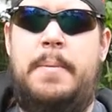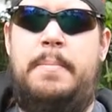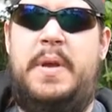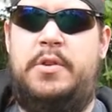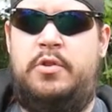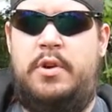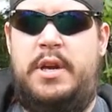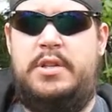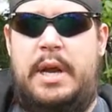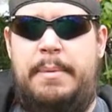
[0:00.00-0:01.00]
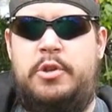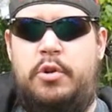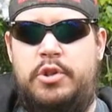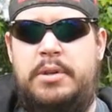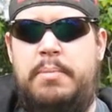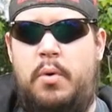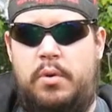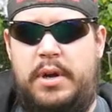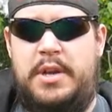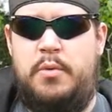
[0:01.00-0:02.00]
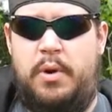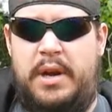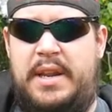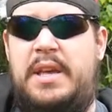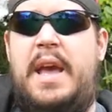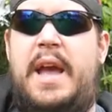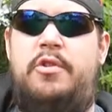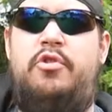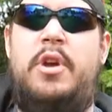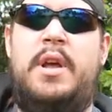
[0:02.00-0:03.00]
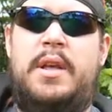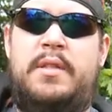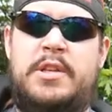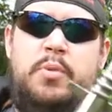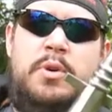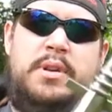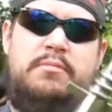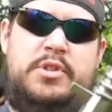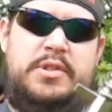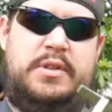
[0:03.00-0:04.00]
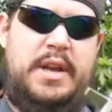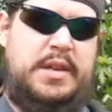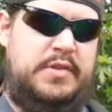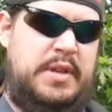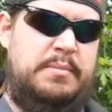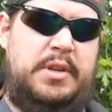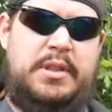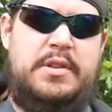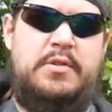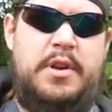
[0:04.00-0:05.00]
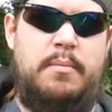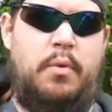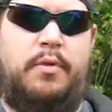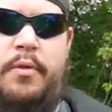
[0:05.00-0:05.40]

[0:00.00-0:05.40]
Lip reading: because you're trying to stop a charging boar and you want it to catch. This one just kind of seems like these are here more